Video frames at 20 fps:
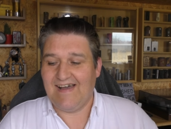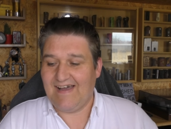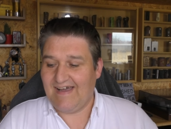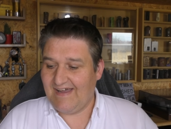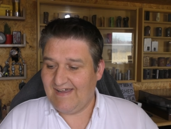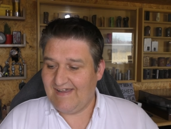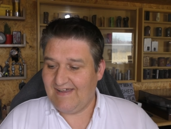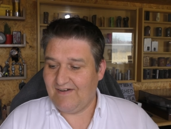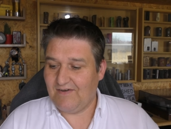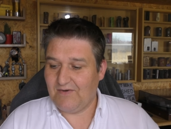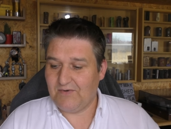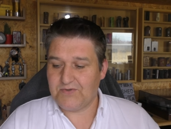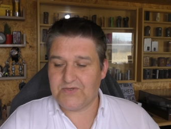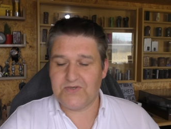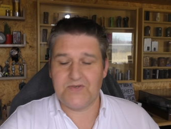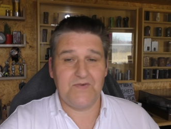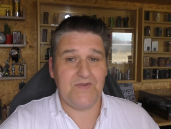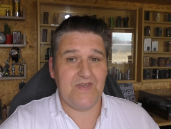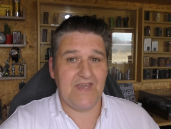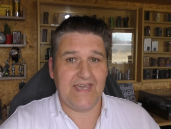
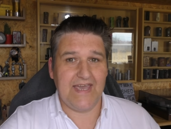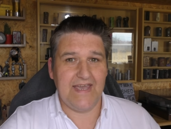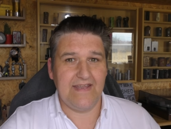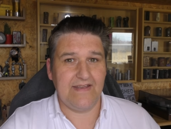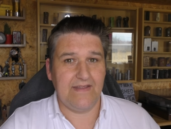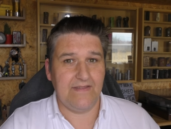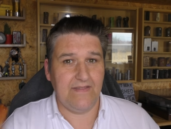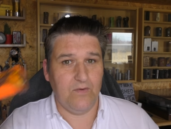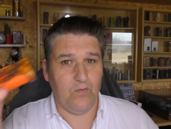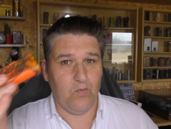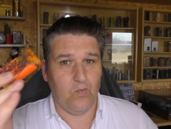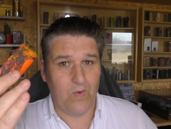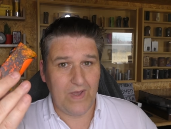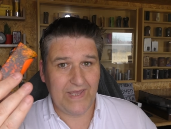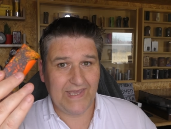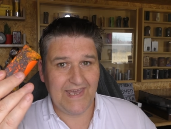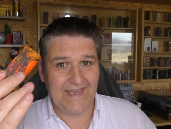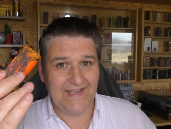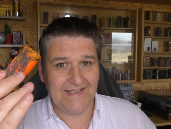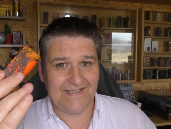Also, you get the
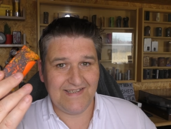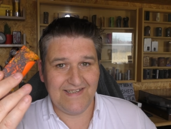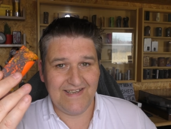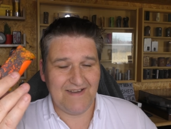Wicket.